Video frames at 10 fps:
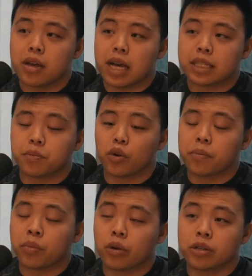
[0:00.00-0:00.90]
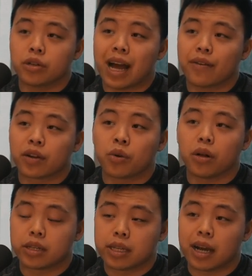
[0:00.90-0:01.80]
It's more important to have a
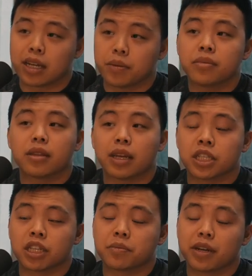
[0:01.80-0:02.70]
quality item than a cheap